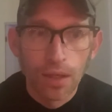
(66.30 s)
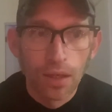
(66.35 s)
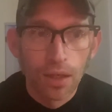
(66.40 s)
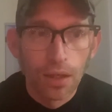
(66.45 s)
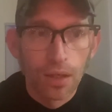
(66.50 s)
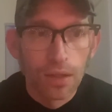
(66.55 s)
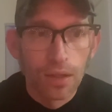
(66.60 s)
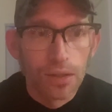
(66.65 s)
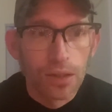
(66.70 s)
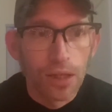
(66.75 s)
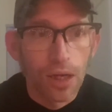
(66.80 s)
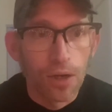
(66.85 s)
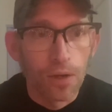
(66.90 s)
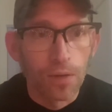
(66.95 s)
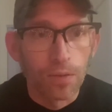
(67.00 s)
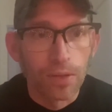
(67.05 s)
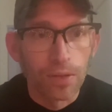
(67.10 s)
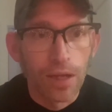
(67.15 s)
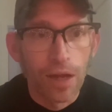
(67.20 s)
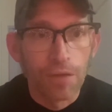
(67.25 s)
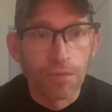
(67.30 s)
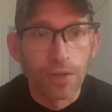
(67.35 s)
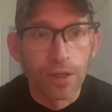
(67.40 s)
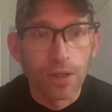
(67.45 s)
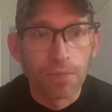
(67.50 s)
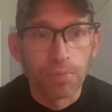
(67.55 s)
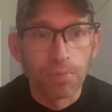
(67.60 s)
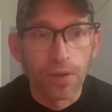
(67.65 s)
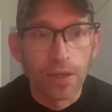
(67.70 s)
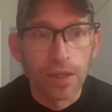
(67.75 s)
So definitely a
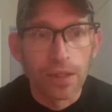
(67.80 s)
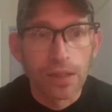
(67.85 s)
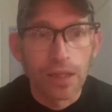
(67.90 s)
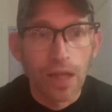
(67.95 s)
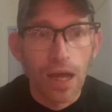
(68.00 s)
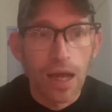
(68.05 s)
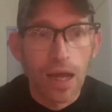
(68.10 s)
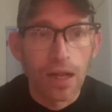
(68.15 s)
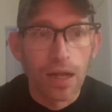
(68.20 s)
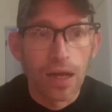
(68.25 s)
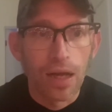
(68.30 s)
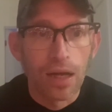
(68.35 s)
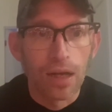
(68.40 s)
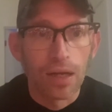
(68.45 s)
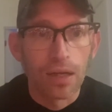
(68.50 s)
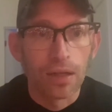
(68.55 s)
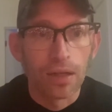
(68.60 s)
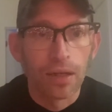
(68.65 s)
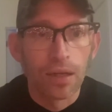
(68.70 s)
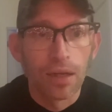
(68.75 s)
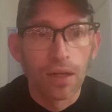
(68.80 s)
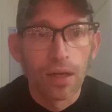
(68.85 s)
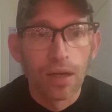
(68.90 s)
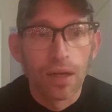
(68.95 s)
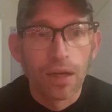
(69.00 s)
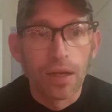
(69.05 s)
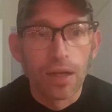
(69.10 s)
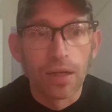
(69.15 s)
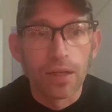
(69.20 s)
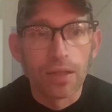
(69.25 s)
place that
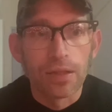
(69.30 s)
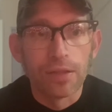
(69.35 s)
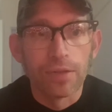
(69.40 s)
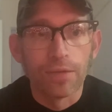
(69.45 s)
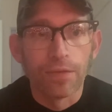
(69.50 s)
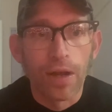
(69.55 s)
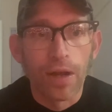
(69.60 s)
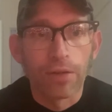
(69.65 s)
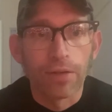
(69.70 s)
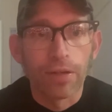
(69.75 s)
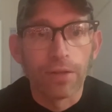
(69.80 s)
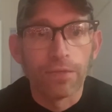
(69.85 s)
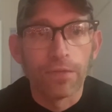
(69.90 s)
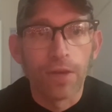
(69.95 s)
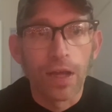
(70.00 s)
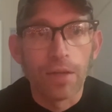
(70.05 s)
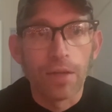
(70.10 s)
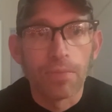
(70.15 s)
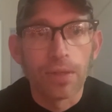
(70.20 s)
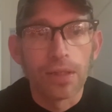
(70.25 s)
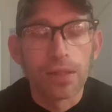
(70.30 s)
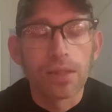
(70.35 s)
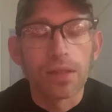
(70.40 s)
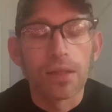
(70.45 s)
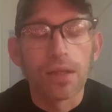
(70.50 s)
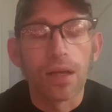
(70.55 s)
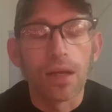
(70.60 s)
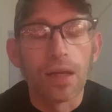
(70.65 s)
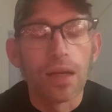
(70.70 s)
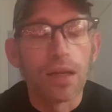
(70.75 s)
is very famous
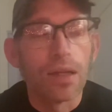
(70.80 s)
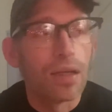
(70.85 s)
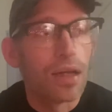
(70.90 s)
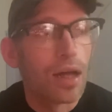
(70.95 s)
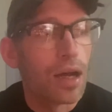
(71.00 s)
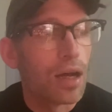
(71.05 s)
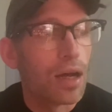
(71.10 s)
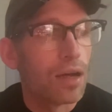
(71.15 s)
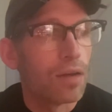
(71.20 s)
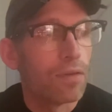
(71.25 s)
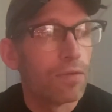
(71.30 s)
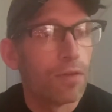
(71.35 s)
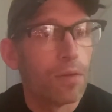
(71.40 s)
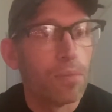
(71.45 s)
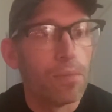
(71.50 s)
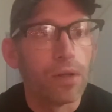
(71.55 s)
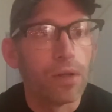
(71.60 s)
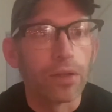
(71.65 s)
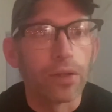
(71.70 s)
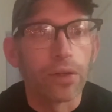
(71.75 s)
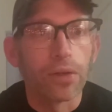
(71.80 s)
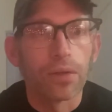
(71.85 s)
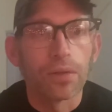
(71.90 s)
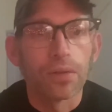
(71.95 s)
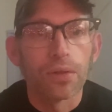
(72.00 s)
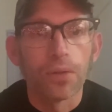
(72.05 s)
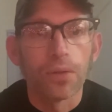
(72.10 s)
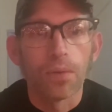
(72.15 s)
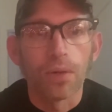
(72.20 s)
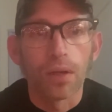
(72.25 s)
and familiar
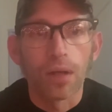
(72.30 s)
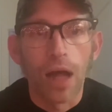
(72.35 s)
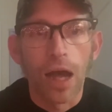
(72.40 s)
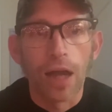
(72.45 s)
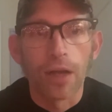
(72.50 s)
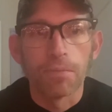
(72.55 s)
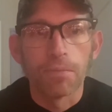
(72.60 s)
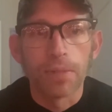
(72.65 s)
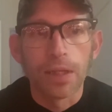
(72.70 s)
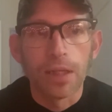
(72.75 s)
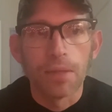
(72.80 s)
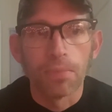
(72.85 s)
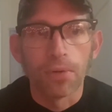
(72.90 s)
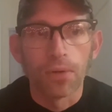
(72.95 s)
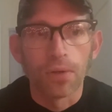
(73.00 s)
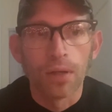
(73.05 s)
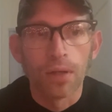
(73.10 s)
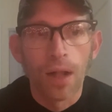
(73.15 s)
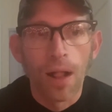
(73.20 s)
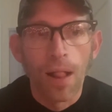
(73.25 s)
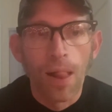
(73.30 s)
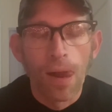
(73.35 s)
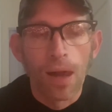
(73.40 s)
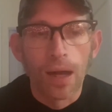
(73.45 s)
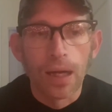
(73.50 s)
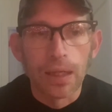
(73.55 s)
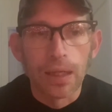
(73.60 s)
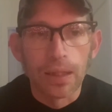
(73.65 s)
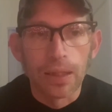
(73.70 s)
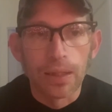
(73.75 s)
to a lot of people.
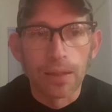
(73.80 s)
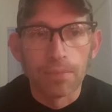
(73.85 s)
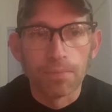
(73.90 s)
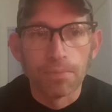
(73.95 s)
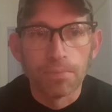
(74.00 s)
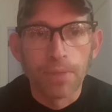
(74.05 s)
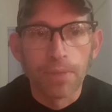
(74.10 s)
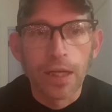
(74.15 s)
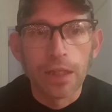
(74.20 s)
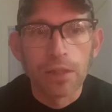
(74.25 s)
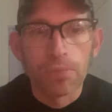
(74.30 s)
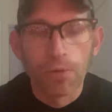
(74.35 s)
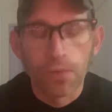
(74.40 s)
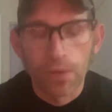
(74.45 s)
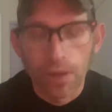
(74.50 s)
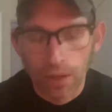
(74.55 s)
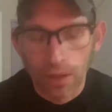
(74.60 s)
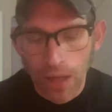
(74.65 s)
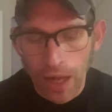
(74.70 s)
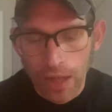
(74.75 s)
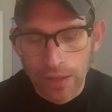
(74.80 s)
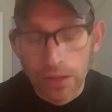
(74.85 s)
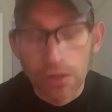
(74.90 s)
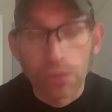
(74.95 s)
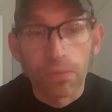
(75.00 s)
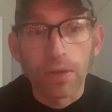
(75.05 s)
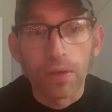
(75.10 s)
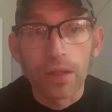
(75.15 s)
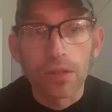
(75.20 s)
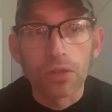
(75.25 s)
Bates Motel has
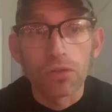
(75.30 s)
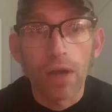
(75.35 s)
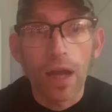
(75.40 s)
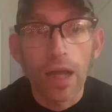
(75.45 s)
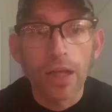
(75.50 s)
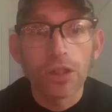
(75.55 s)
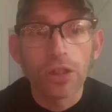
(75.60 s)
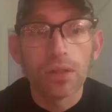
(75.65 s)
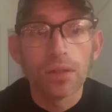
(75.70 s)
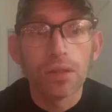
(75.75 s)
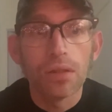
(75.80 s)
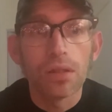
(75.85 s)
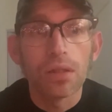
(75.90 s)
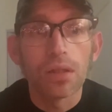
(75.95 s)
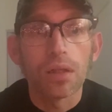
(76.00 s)
3 attractions.